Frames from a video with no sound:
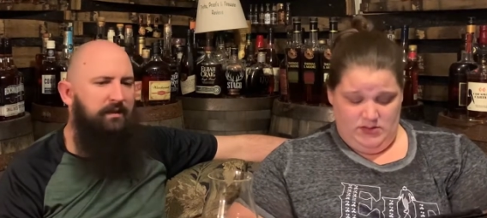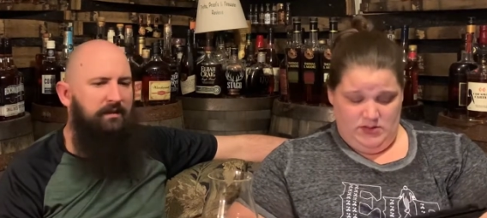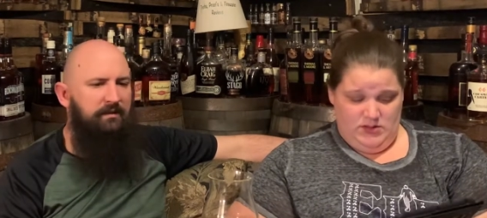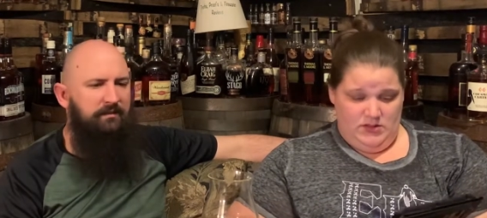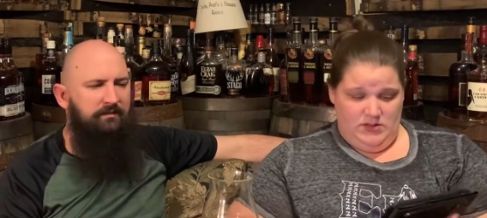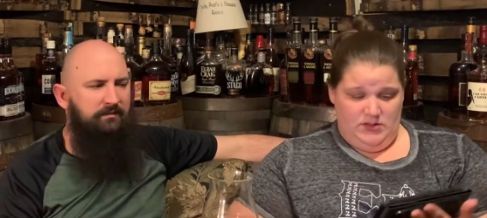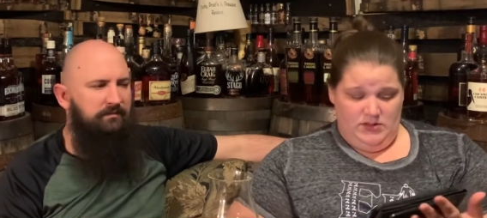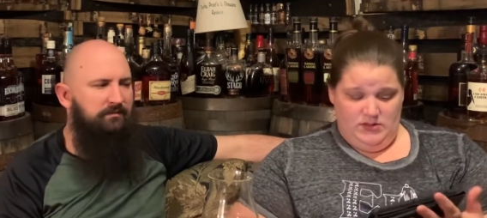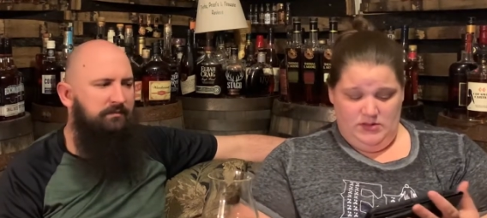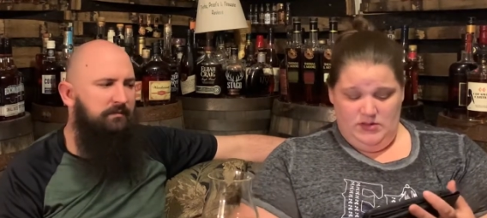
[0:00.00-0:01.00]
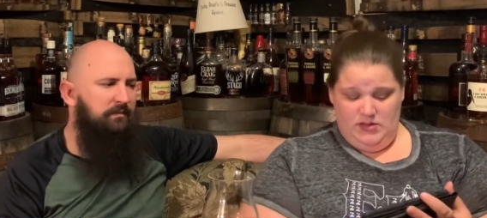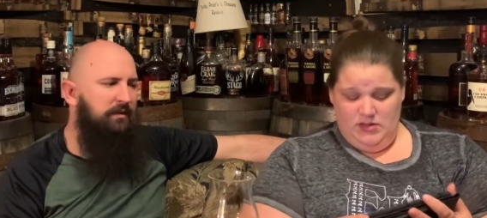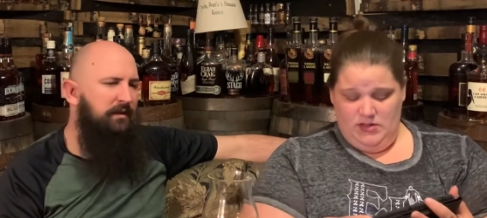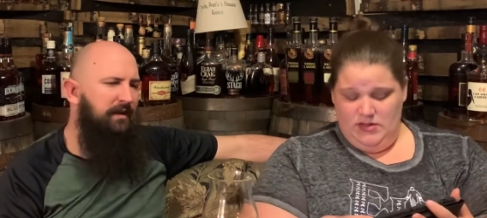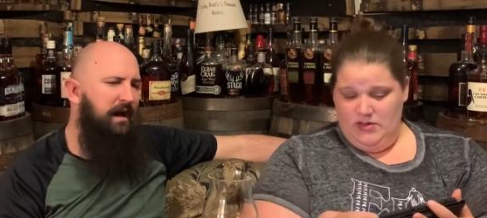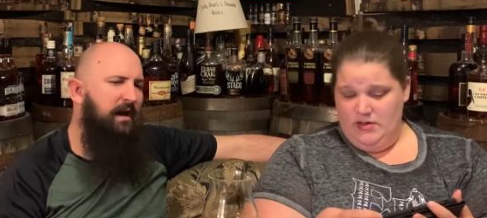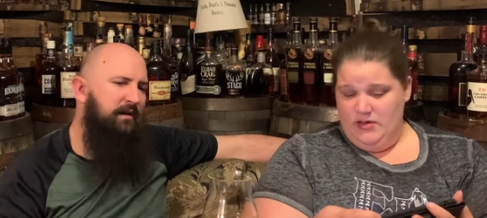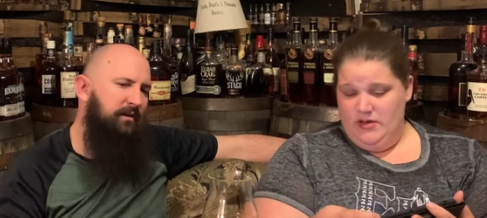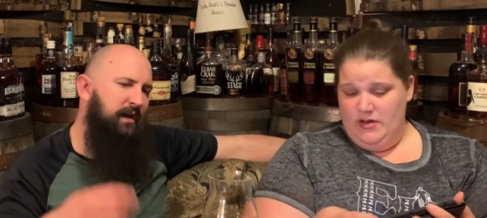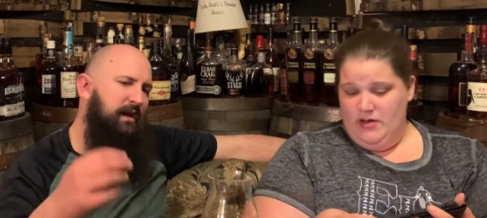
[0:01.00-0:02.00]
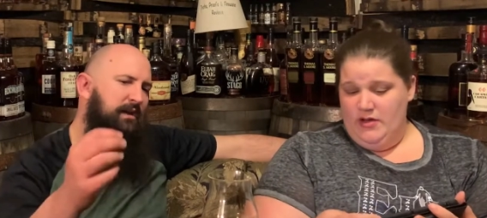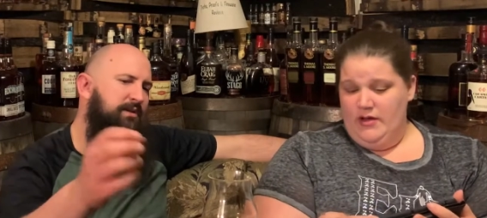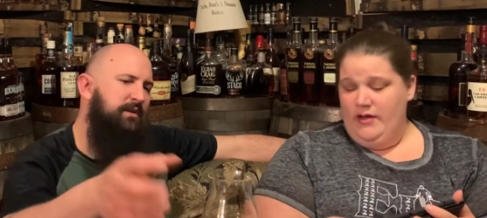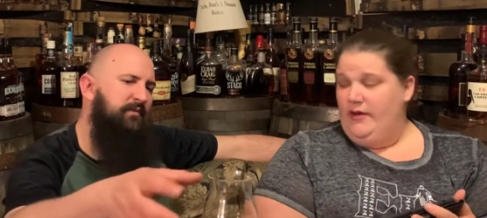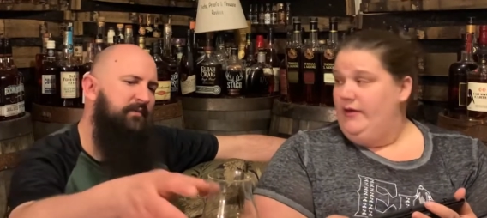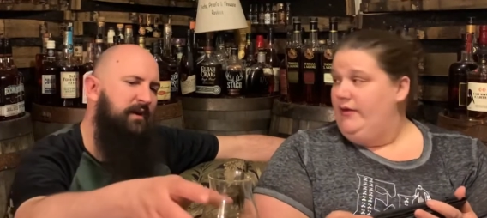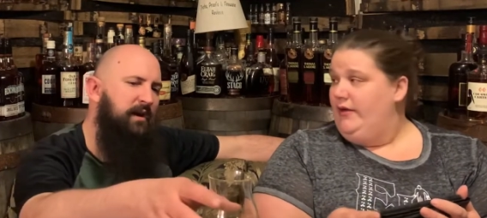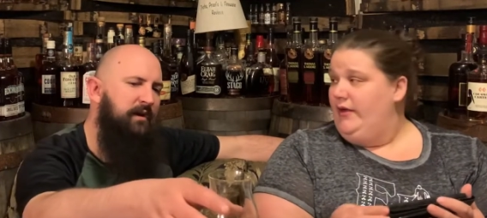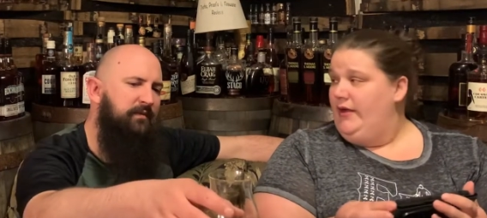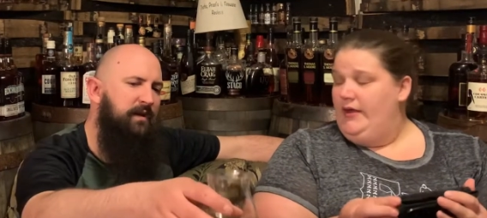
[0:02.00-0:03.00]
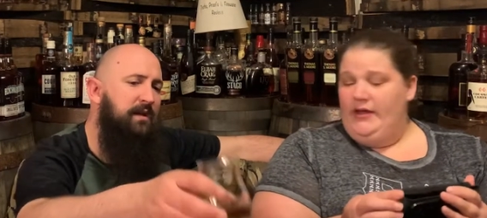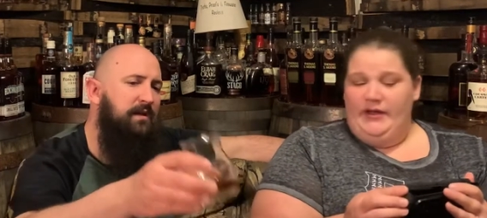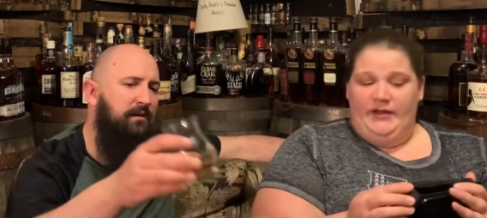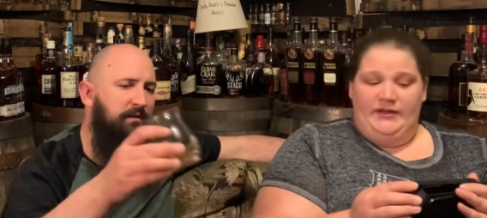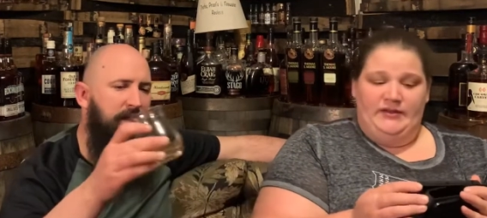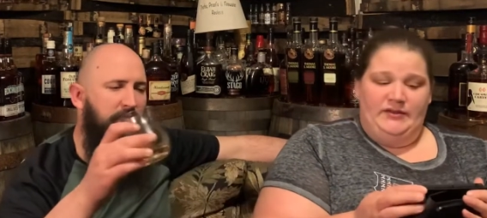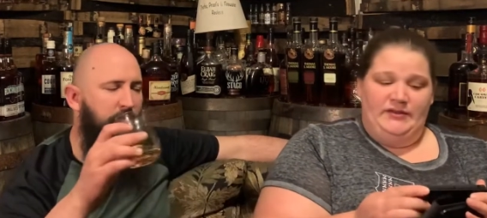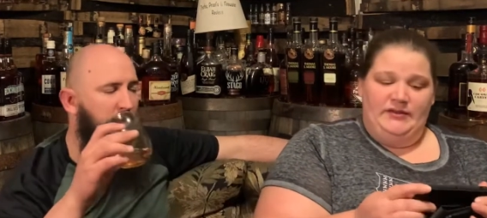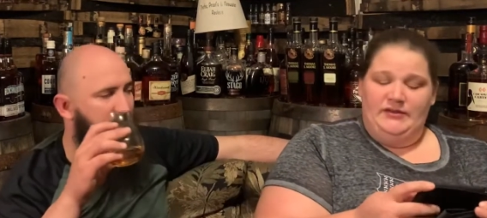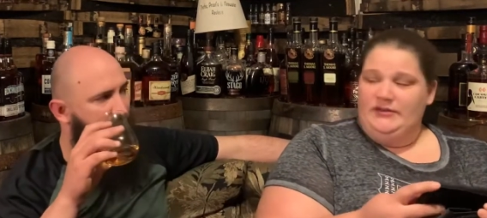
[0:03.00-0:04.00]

Speaker 1: a higher age than 5. I get a lot of wood on